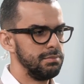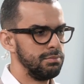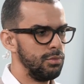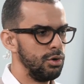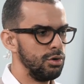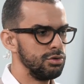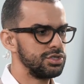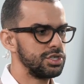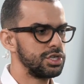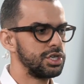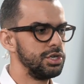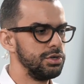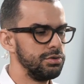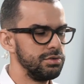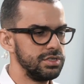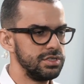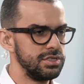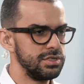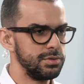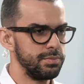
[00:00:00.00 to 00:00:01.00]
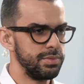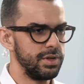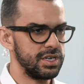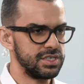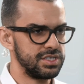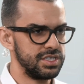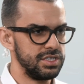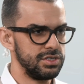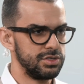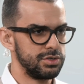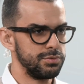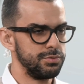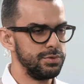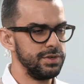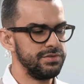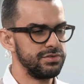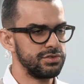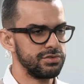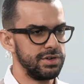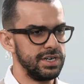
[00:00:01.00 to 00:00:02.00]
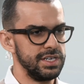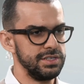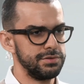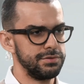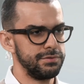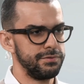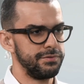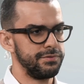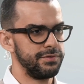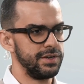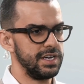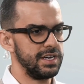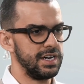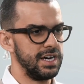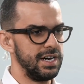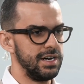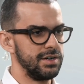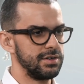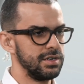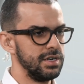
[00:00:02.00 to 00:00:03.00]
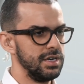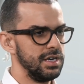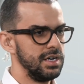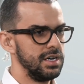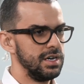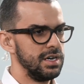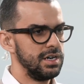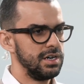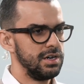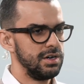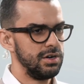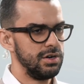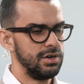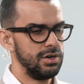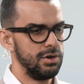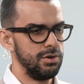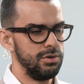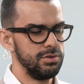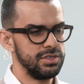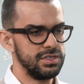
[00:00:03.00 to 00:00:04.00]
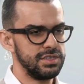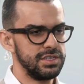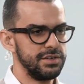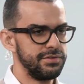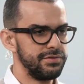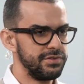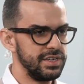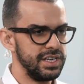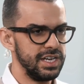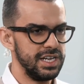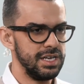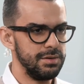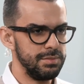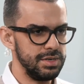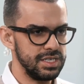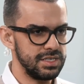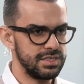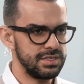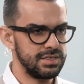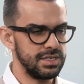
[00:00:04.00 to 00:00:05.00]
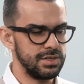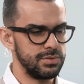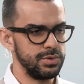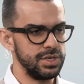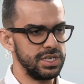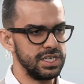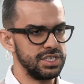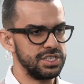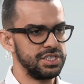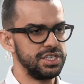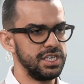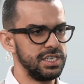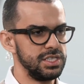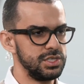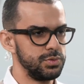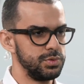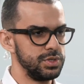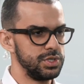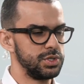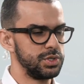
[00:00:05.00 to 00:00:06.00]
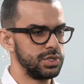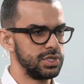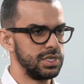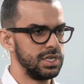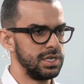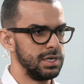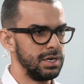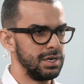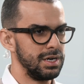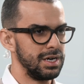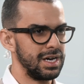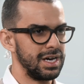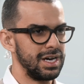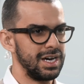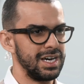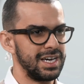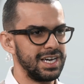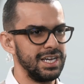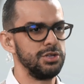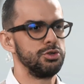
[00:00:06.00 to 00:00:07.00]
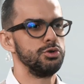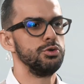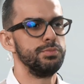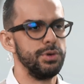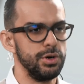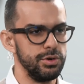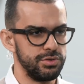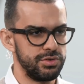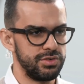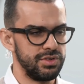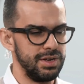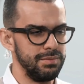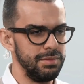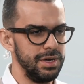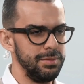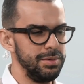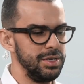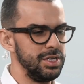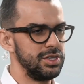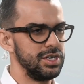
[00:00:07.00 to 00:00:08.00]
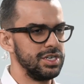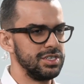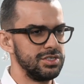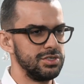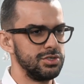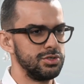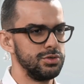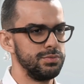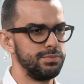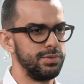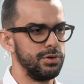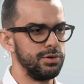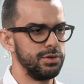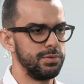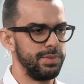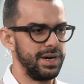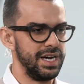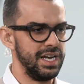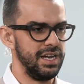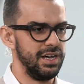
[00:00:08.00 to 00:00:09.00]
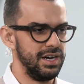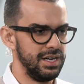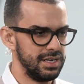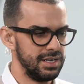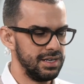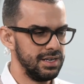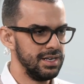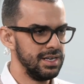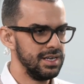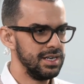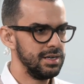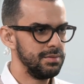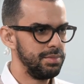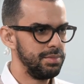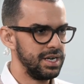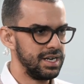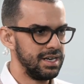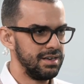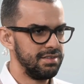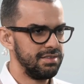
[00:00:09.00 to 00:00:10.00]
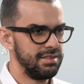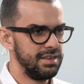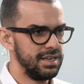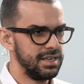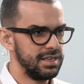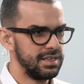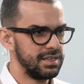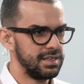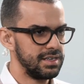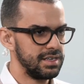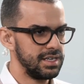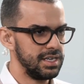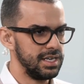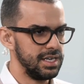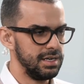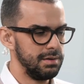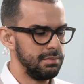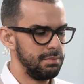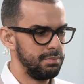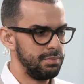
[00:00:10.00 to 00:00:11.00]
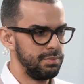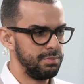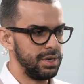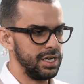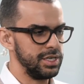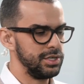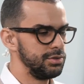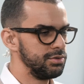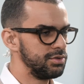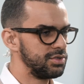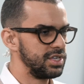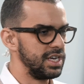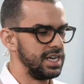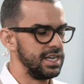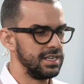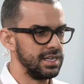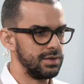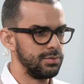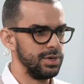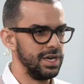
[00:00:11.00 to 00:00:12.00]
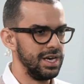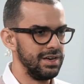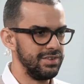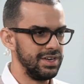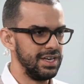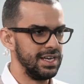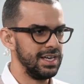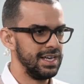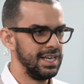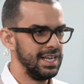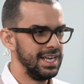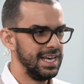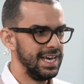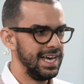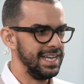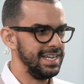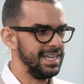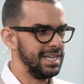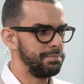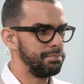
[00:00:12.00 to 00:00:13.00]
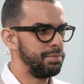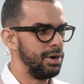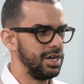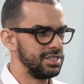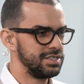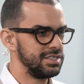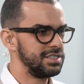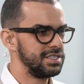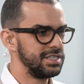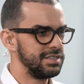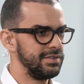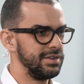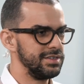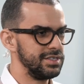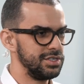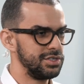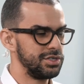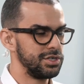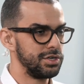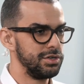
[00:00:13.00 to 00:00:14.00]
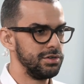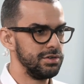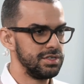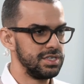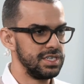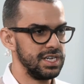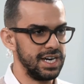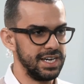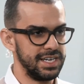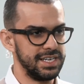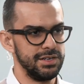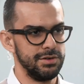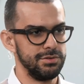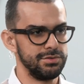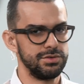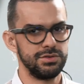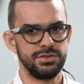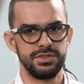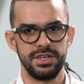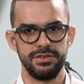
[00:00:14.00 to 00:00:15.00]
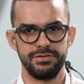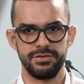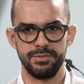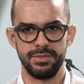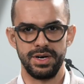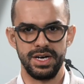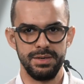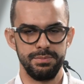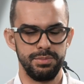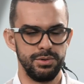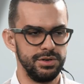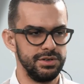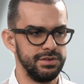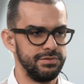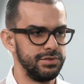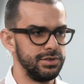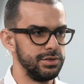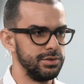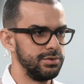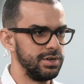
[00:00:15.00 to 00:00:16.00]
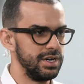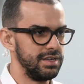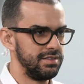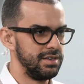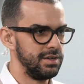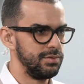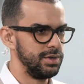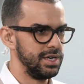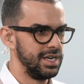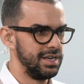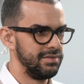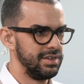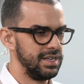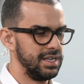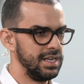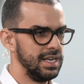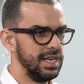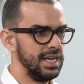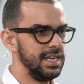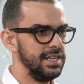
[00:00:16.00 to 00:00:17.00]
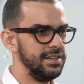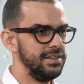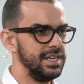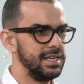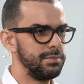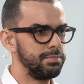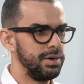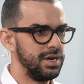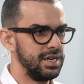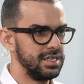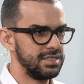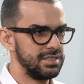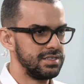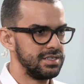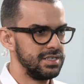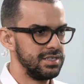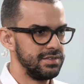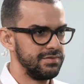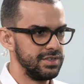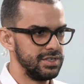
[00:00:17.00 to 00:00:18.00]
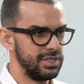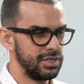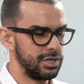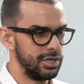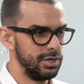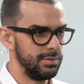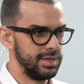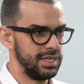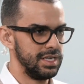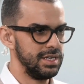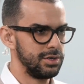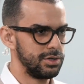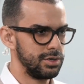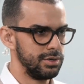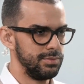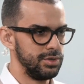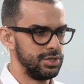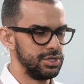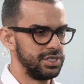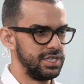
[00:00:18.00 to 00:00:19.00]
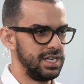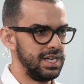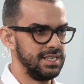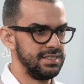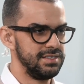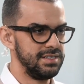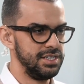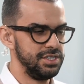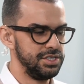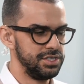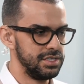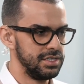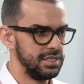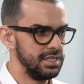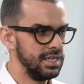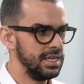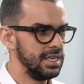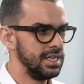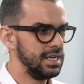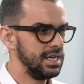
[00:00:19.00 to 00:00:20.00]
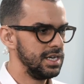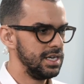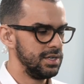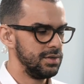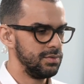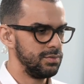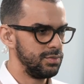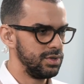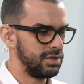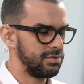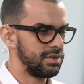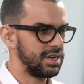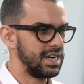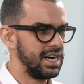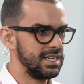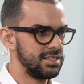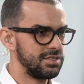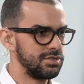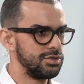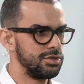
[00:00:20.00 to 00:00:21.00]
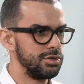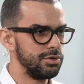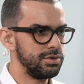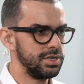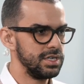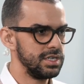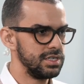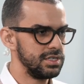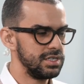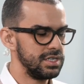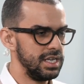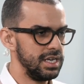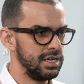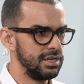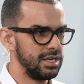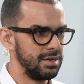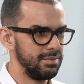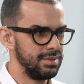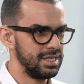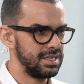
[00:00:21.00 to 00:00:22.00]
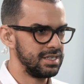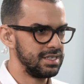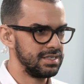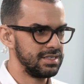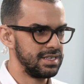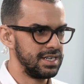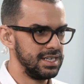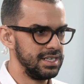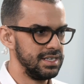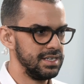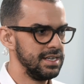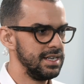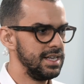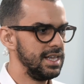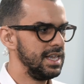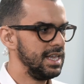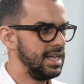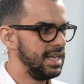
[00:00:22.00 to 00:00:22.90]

more security to the blockchain. So we've tried to figure out all the different elements that we can change, which can do both. And maybe it doesn't do both by a lot, but I think by you saying that we have a net positive on the security, I can also say from my point of view, I think we have a net positive on the commercialization with regards to token economic design.